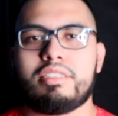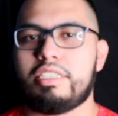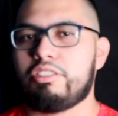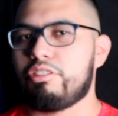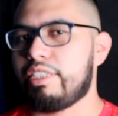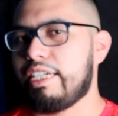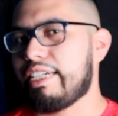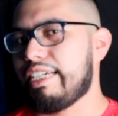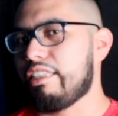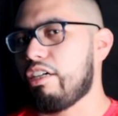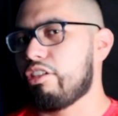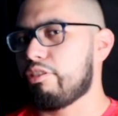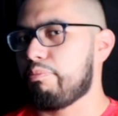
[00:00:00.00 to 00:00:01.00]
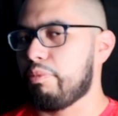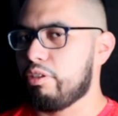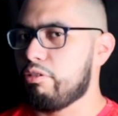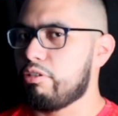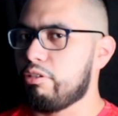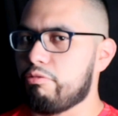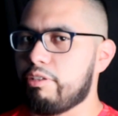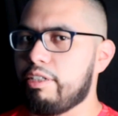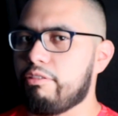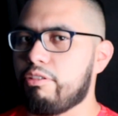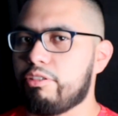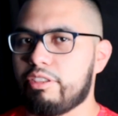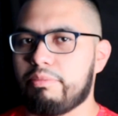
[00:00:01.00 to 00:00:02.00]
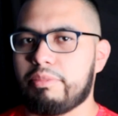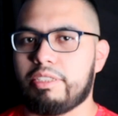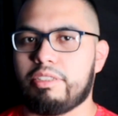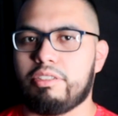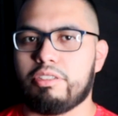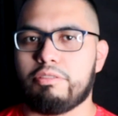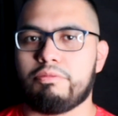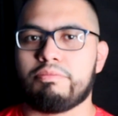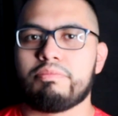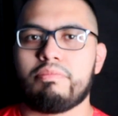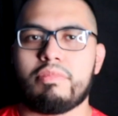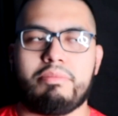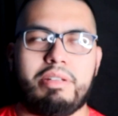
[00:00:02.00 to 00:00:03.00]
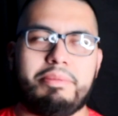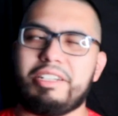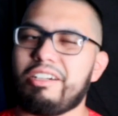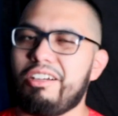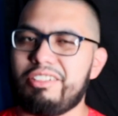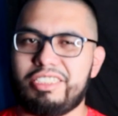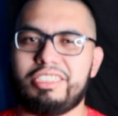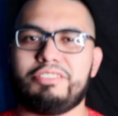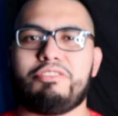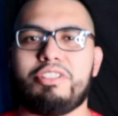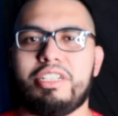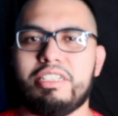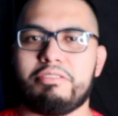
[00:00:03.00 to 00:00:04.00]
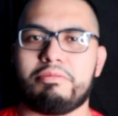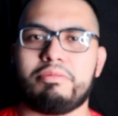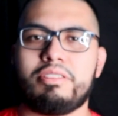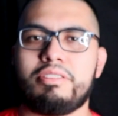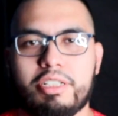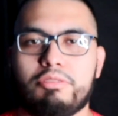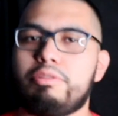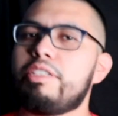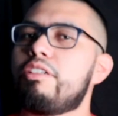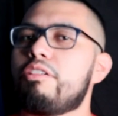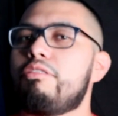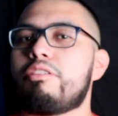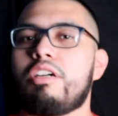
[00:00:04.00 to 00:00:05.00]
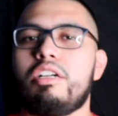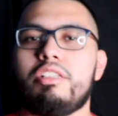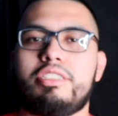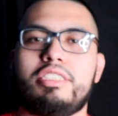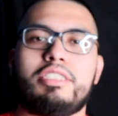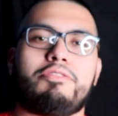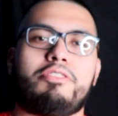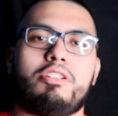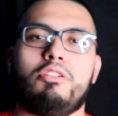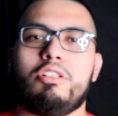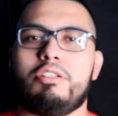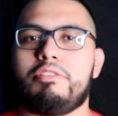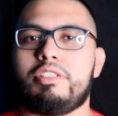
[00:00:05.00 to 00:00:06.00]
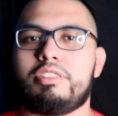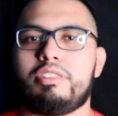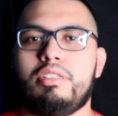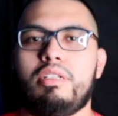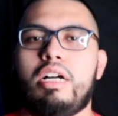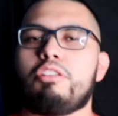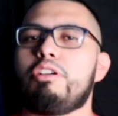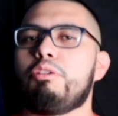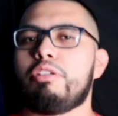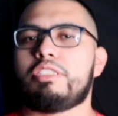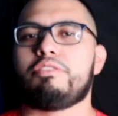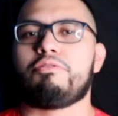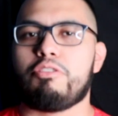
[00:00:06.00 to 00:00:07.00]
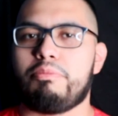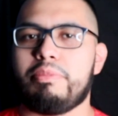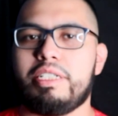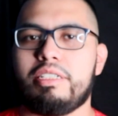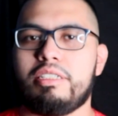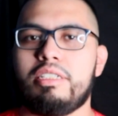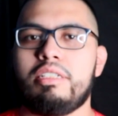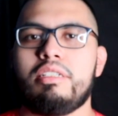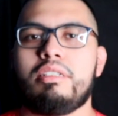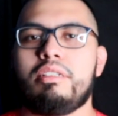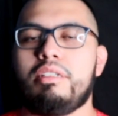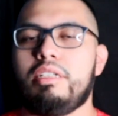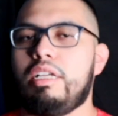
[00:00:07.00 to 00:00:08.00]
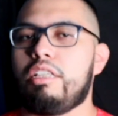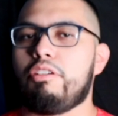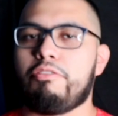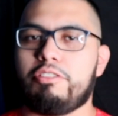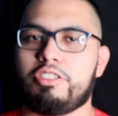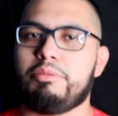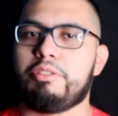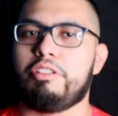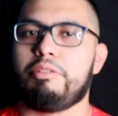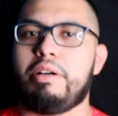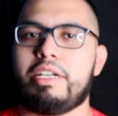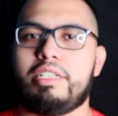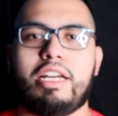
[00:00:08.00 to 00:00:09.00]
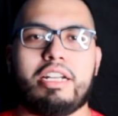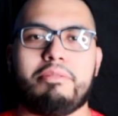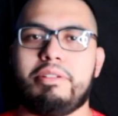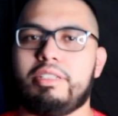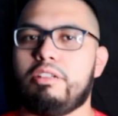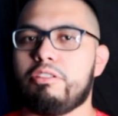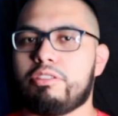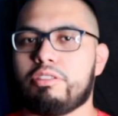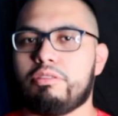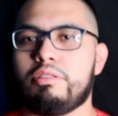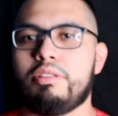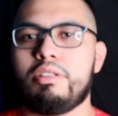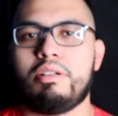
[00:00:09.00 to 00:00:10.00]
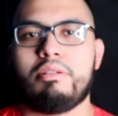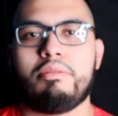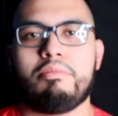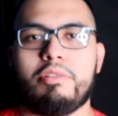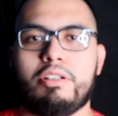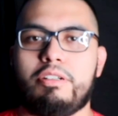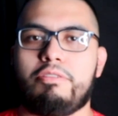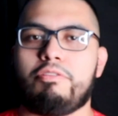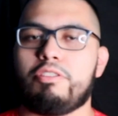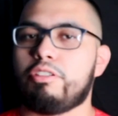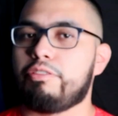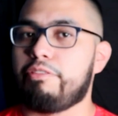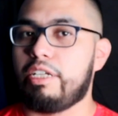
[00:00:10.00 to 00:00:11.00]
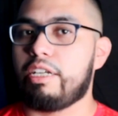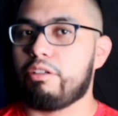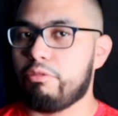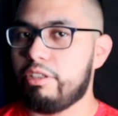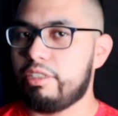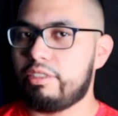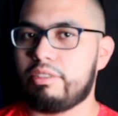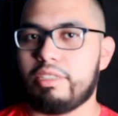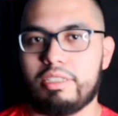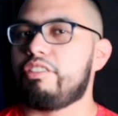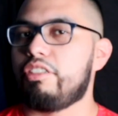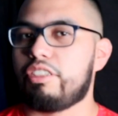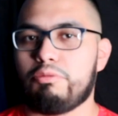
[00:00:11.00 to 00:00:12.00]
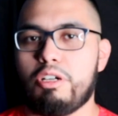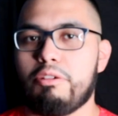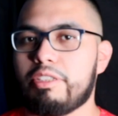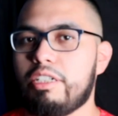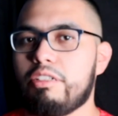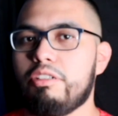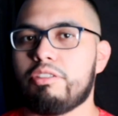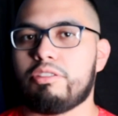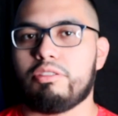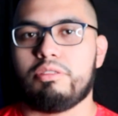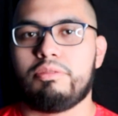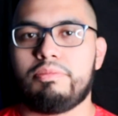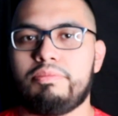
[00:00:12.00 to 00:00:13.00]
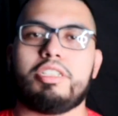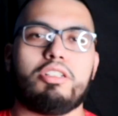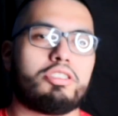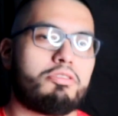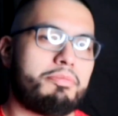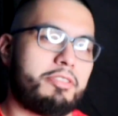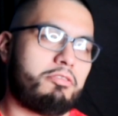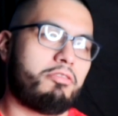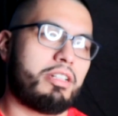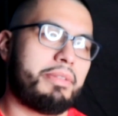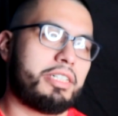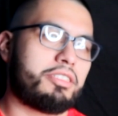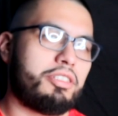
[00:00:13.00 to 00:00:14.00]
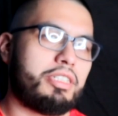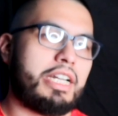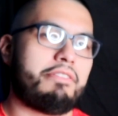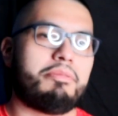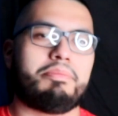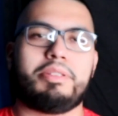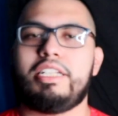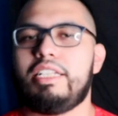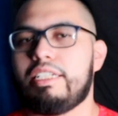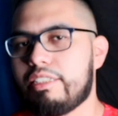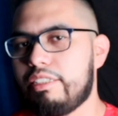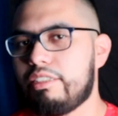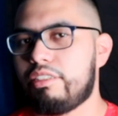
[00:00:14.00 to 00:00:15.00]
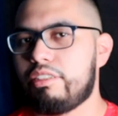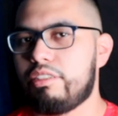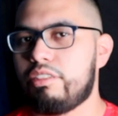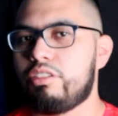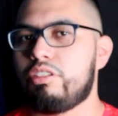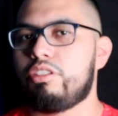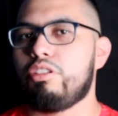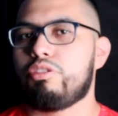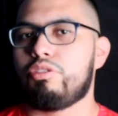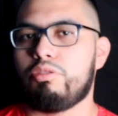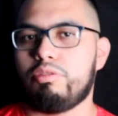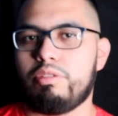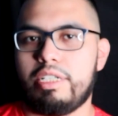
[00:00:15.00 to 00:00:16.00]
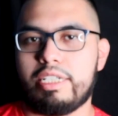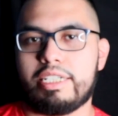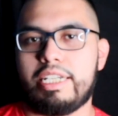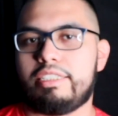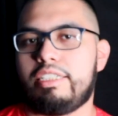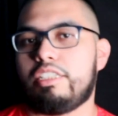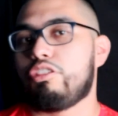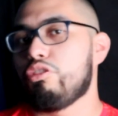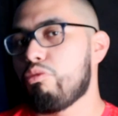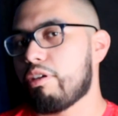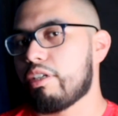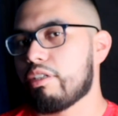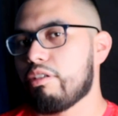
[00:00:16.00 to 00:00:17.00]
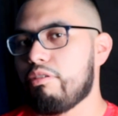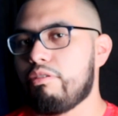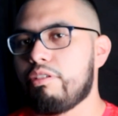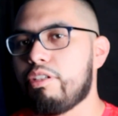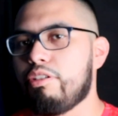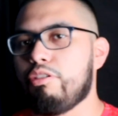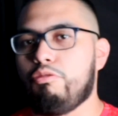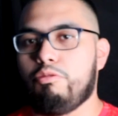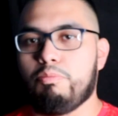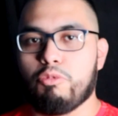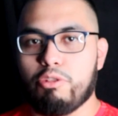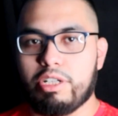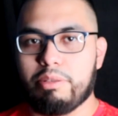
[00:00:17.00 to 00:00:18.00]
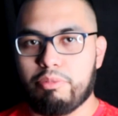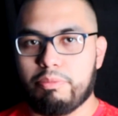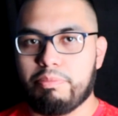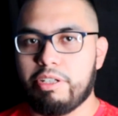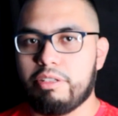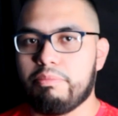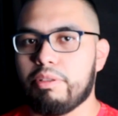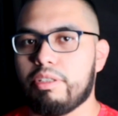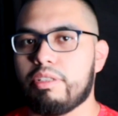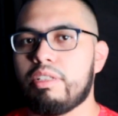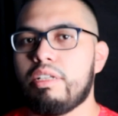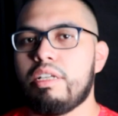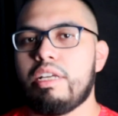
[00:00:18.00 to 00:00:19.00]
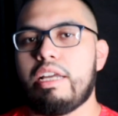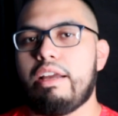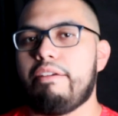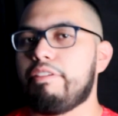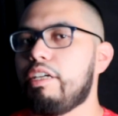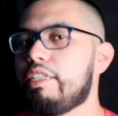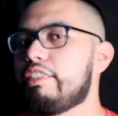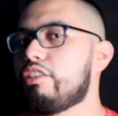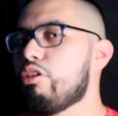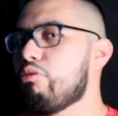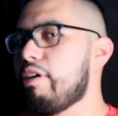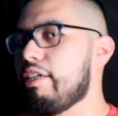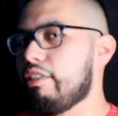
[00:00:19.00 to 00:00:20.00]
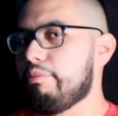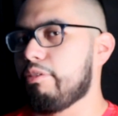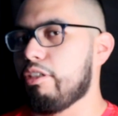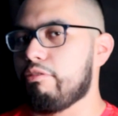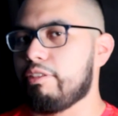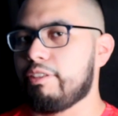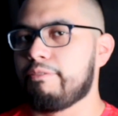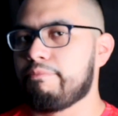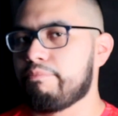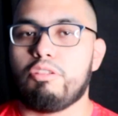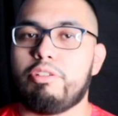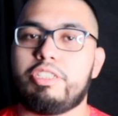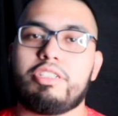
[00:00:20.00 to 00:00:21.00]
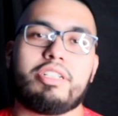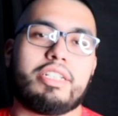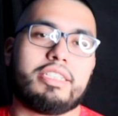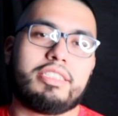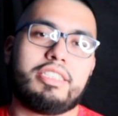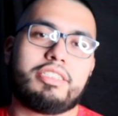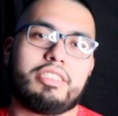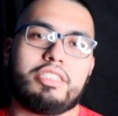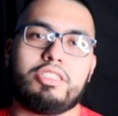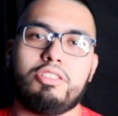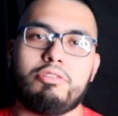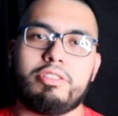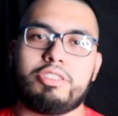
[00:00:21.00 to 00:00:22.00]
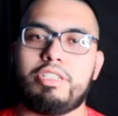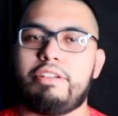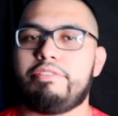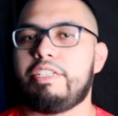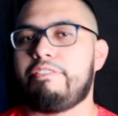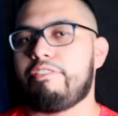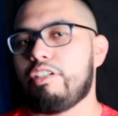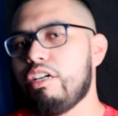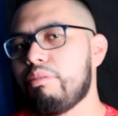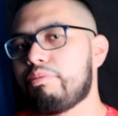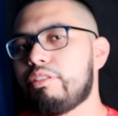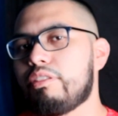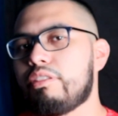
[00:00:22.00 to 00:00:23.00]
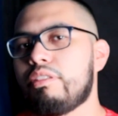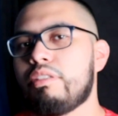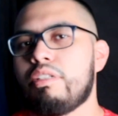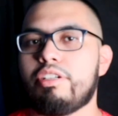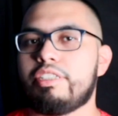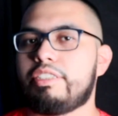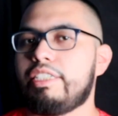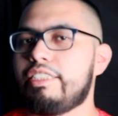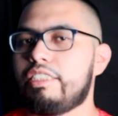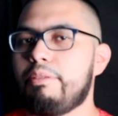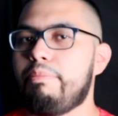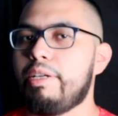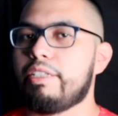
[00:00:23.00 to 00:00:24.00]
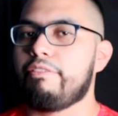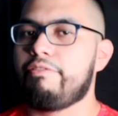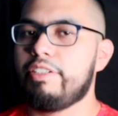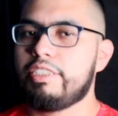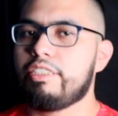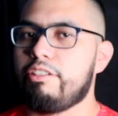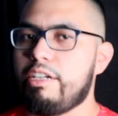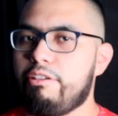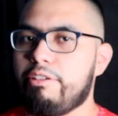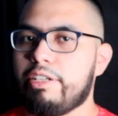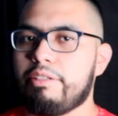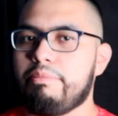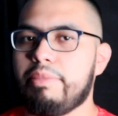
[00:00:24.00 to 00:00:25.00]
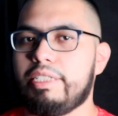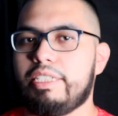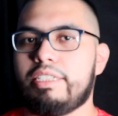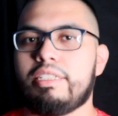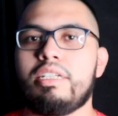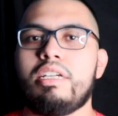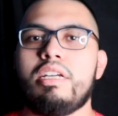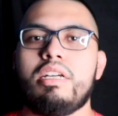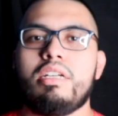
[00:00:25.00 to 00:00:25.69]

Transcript: decides to take an entrepreneurial route or something, you know? Maybe college isn't for them, because we all know college isn't for all of us. I know it wasn't for me, and I know for some of you it might not have been also. But for those of you that it was, then there's nothing wrong with that also. But you also want to make sure you have a plan like this, just so in case they do want to go, you're more than prepared. But if they don't end up going, well, what you can essentially do is you have different options. You can change the beneficiary, meaning